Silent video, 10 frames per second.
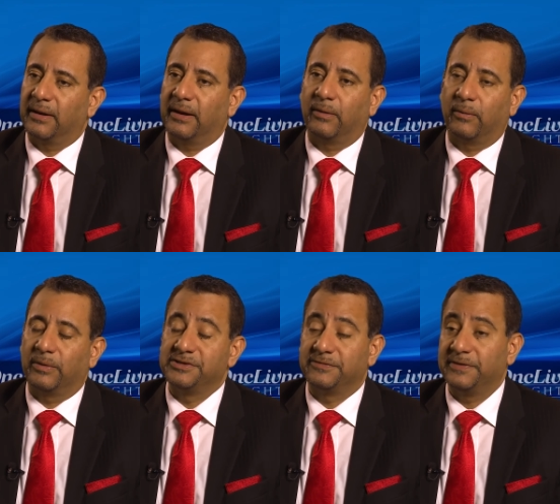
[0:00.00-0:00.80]
uh,
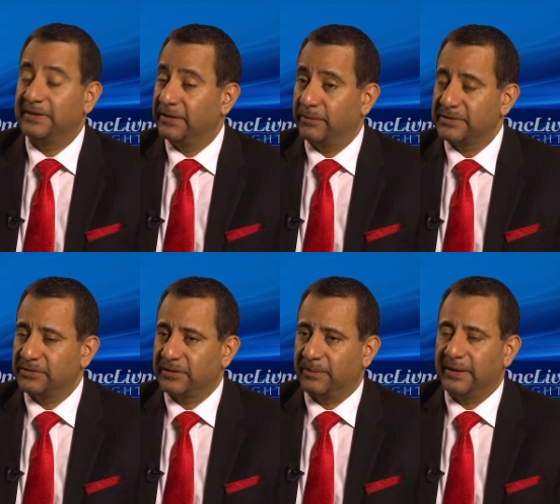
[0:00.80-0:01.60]
when gefitinib was
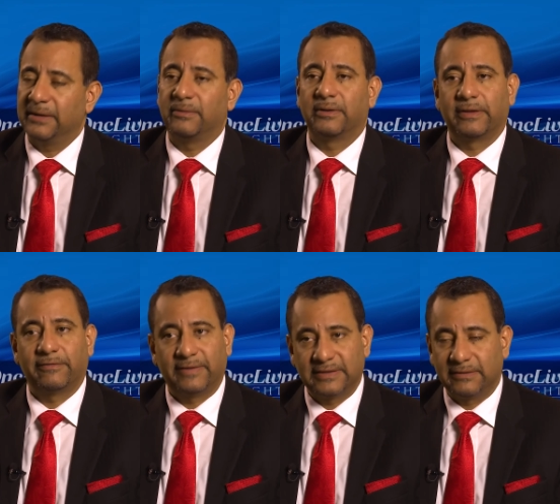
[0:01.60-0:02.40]
not available and
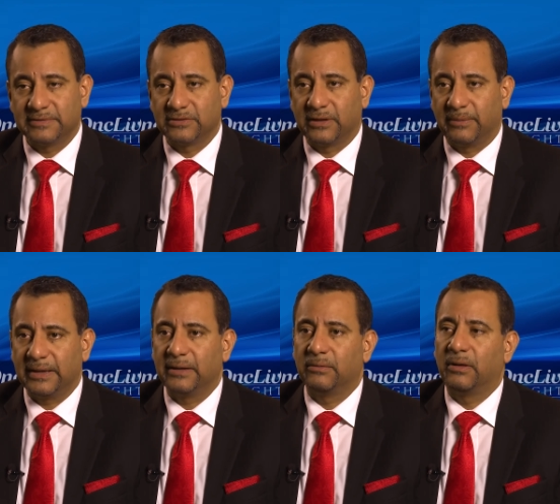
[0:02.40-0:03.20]
afatinib is not
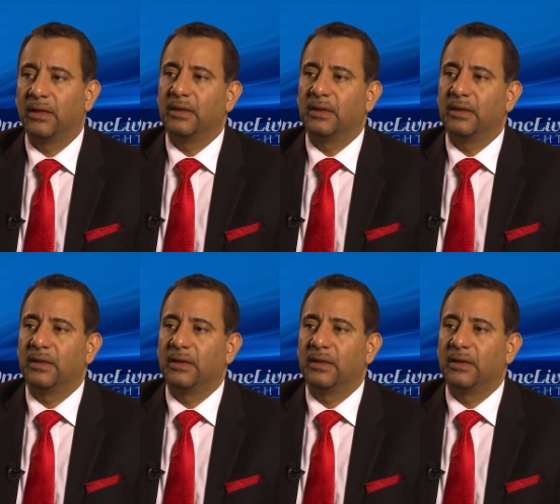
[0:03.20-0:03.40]
available.